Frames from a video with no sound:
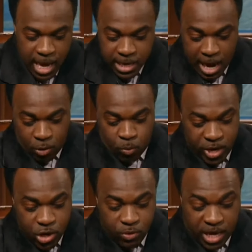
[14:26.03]
Now,
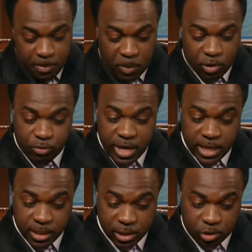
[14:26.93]
when you keep on
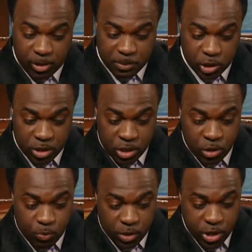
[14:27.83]
reading this scripture,
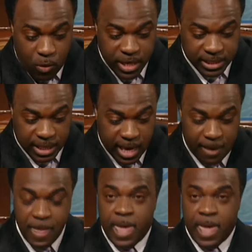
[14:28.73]
you will notice here